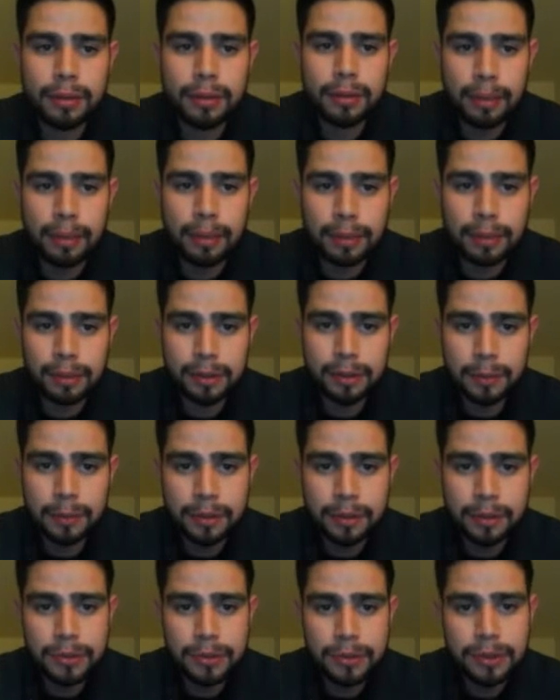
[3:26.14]
capital
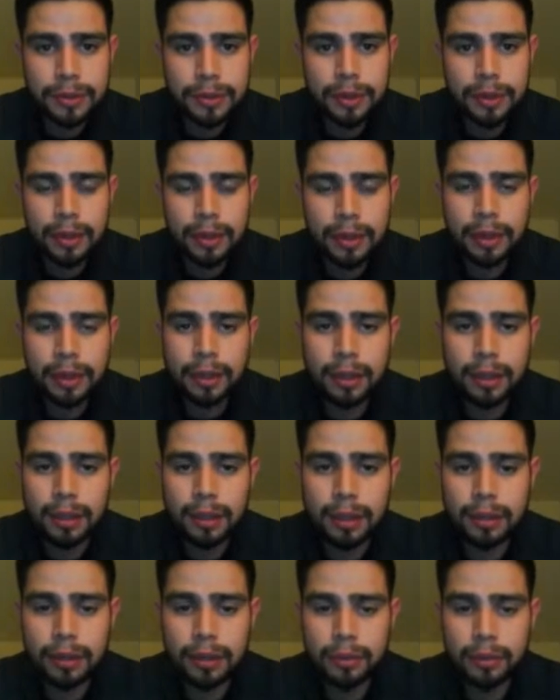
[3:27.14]
expenditures
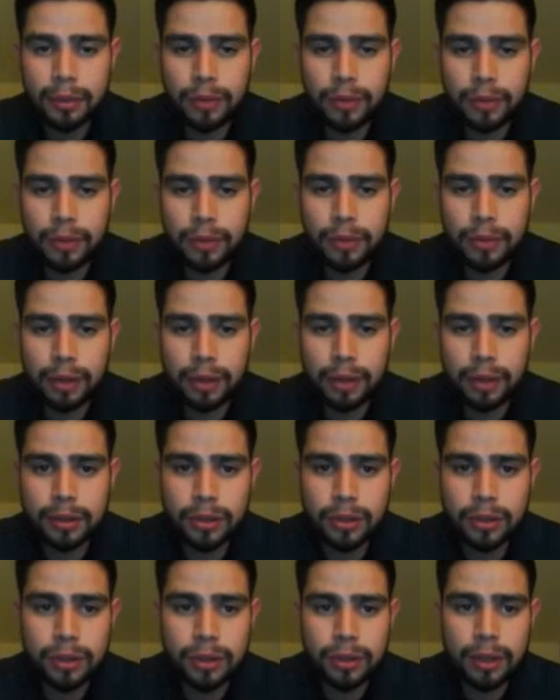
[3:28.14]
in
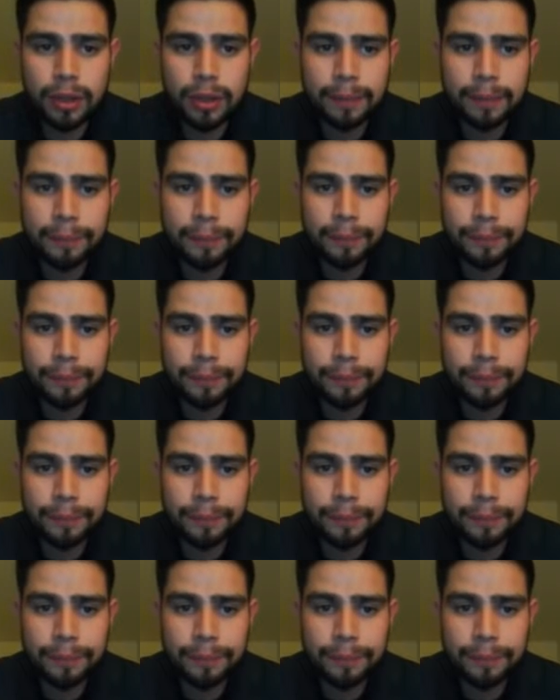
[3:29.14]
2016,